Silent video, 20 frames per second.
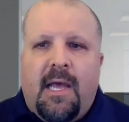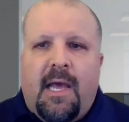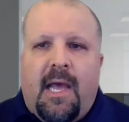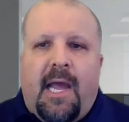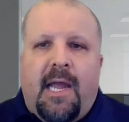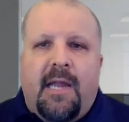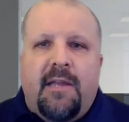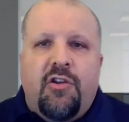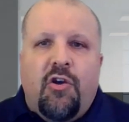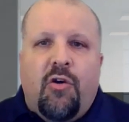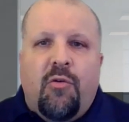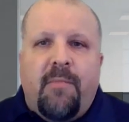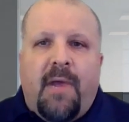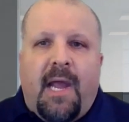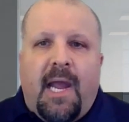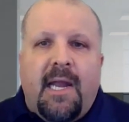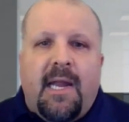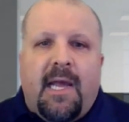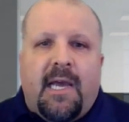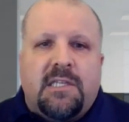and
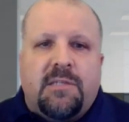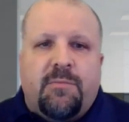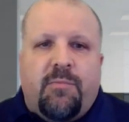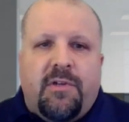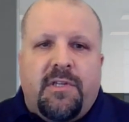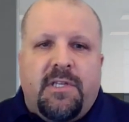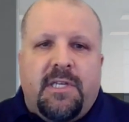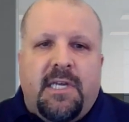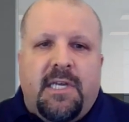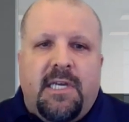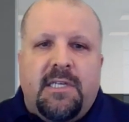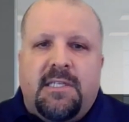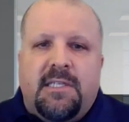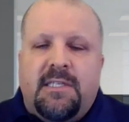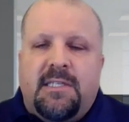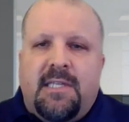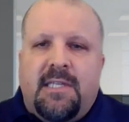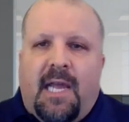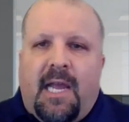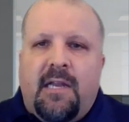domain expertise
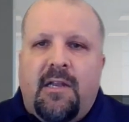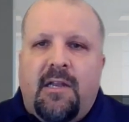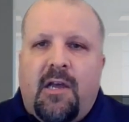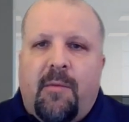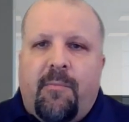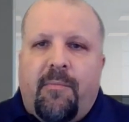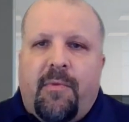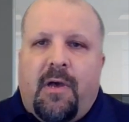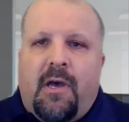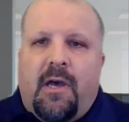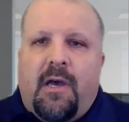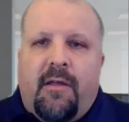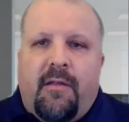to stand up